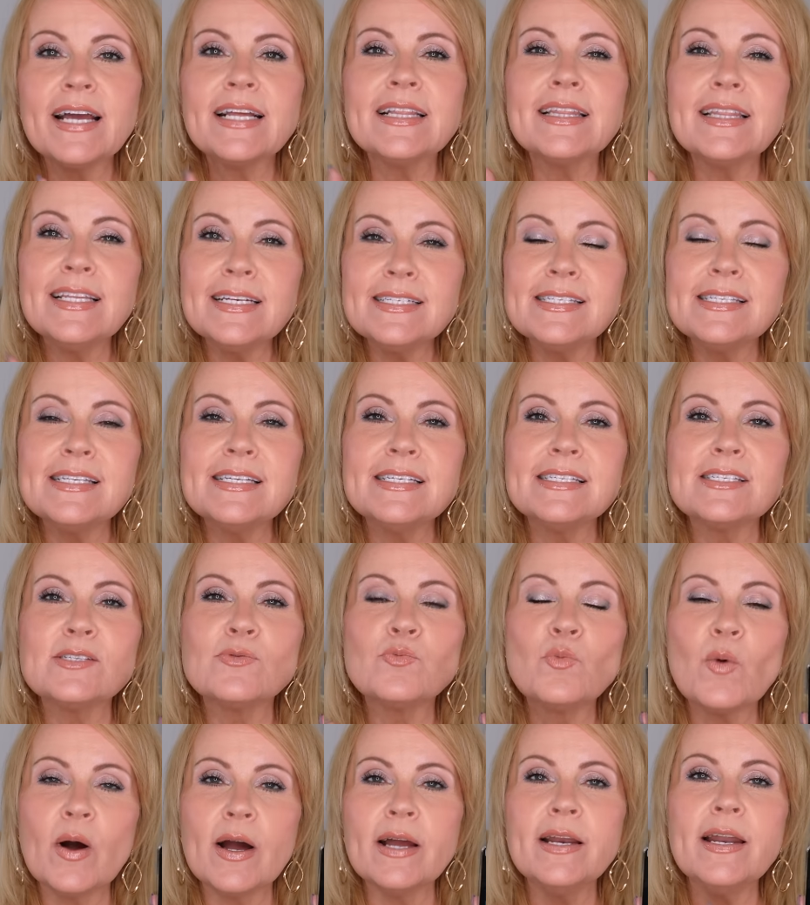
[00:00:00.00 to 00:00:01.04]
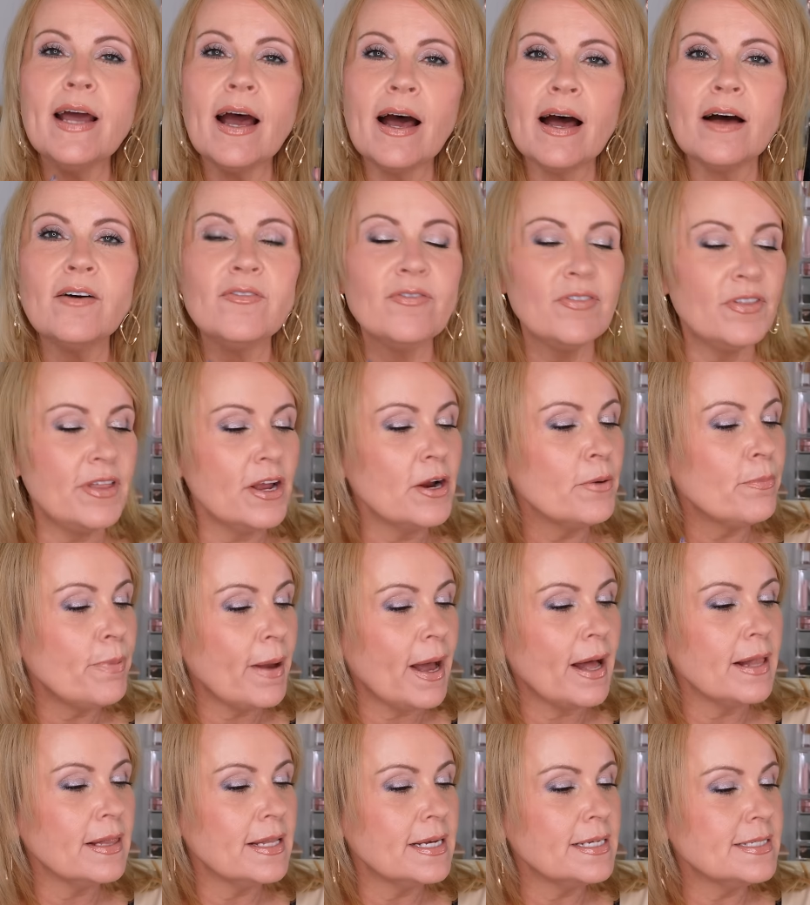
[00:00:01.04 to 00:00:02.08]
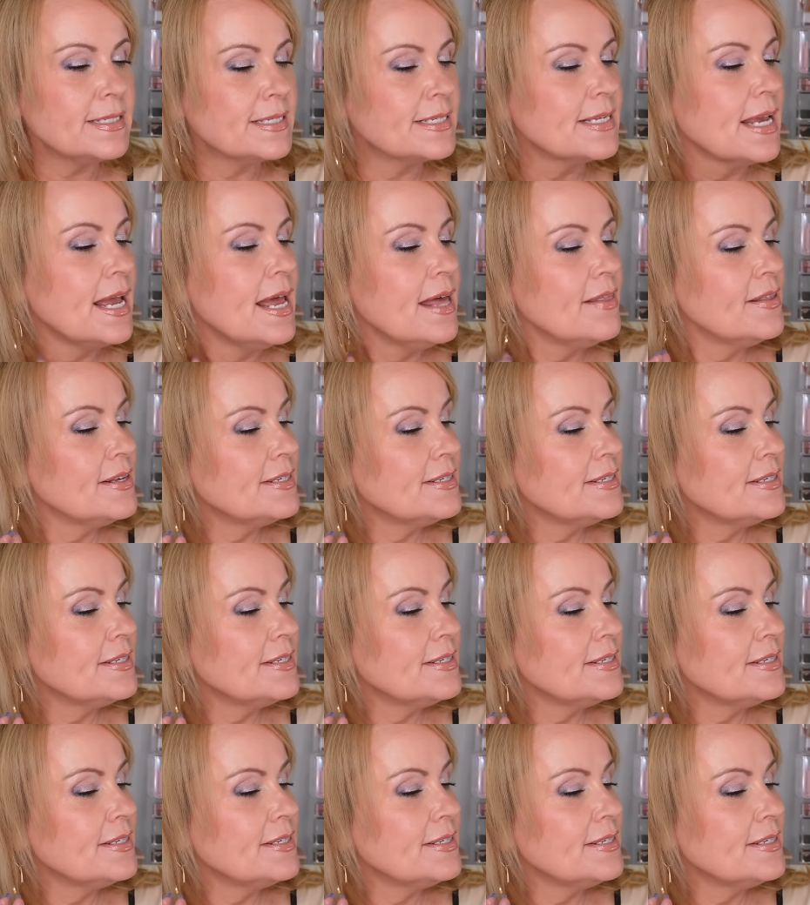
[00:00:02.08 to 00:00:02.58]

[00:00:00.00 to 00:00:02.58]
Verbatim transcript: like this is one of their palettes.